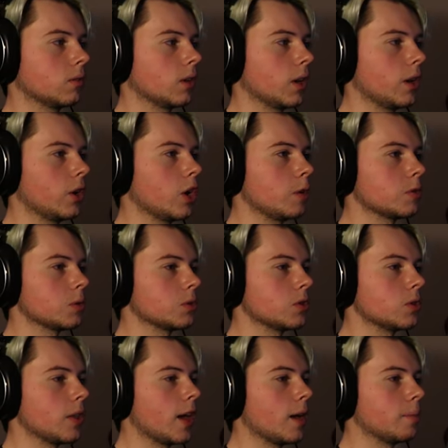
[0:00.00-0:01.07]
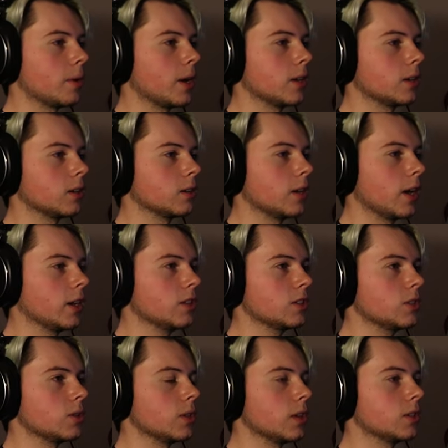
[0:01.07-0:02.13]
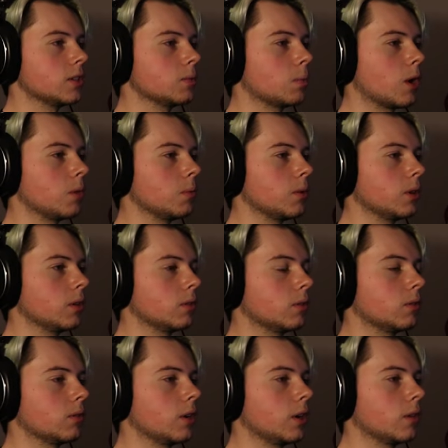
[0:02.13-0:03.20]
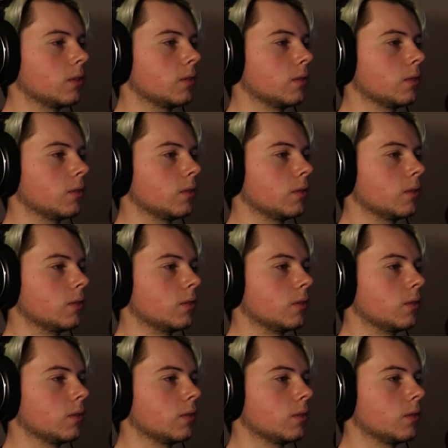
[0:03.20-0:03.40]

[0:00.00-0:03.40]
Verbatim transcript: I don't know how I'm supposed to do that, but I can I can just do this, probably, right?